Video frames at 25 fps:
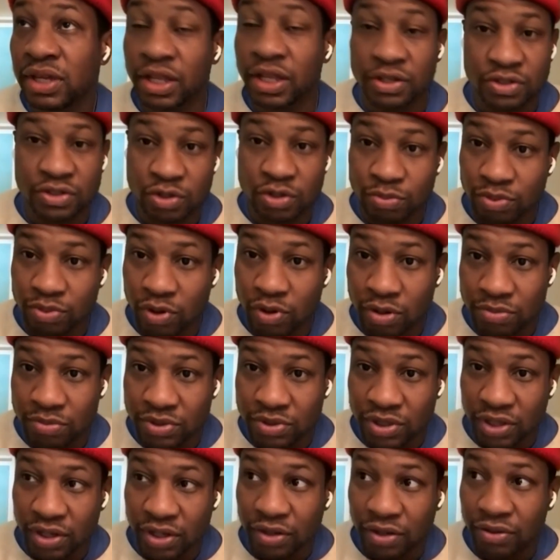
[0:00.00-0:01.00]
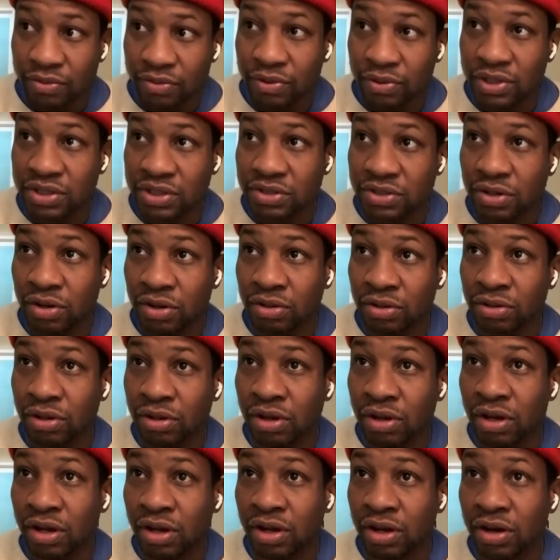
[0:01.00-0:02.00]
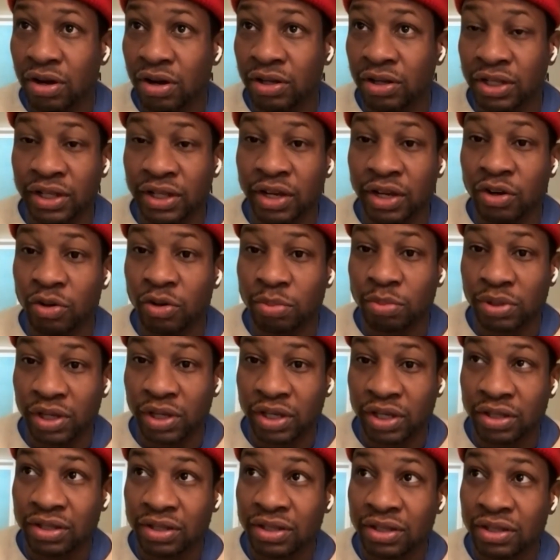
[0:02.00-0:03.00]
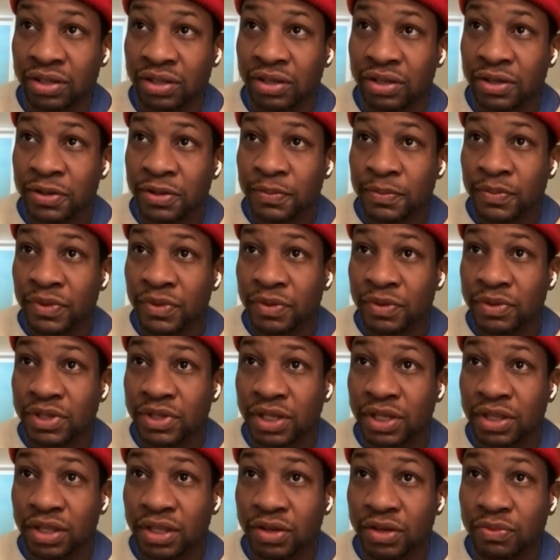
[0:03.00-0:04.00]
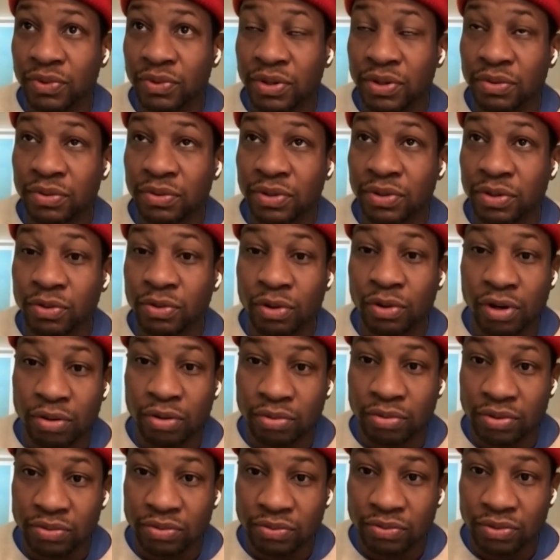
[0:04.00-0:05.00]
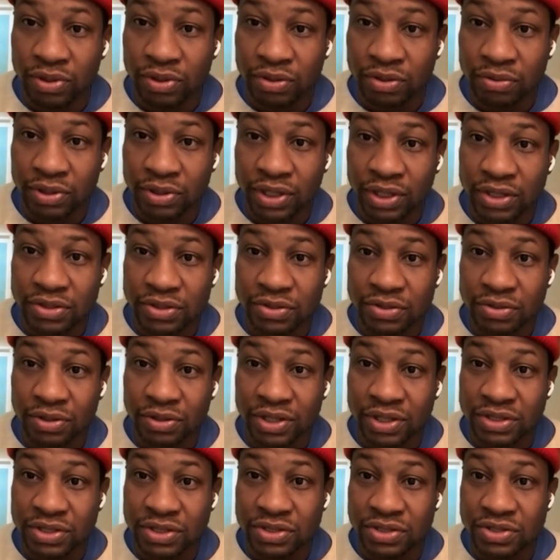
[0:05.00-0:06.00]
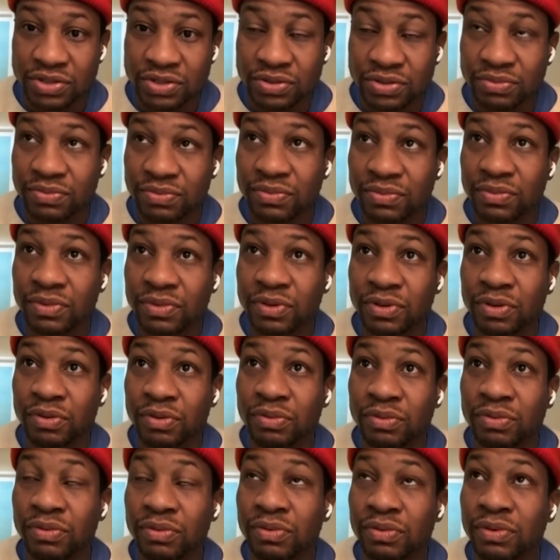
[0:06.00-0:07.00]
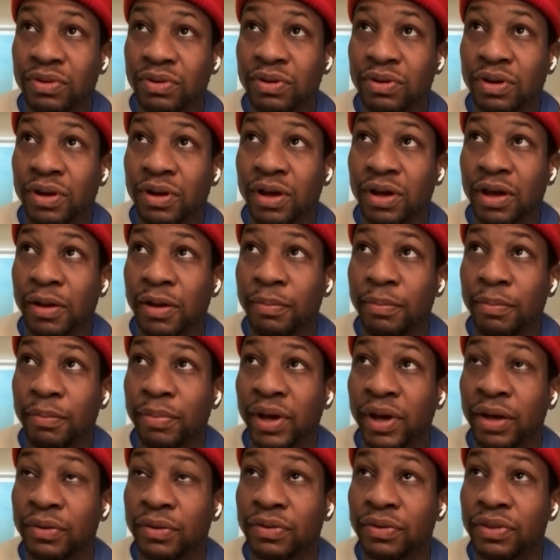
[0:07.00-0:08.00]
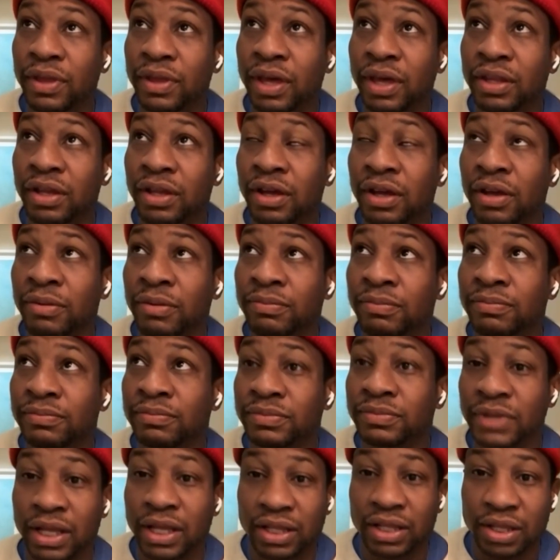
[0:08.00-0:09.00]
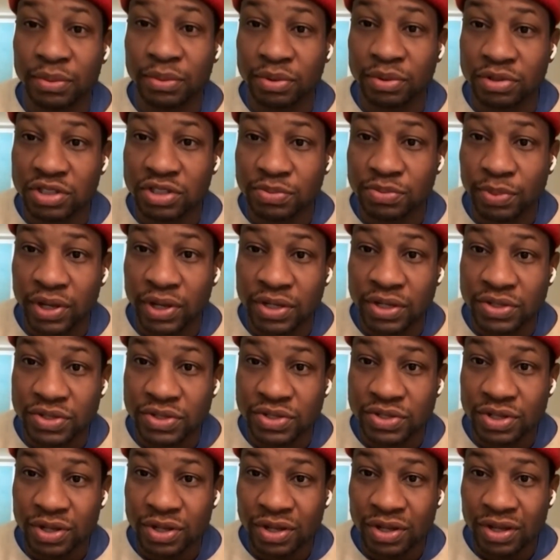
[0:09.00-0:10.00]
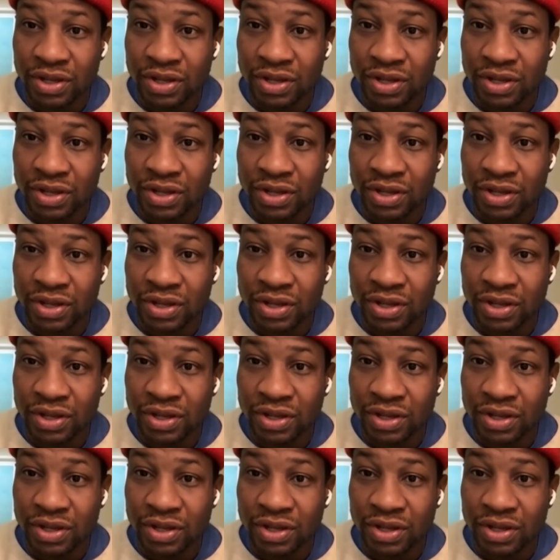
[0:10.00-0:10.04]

yeah, there's two poems there. One is called uh, "On an Aeroplane," which I think we you all would really relate to, as it's you know about that um that liminal space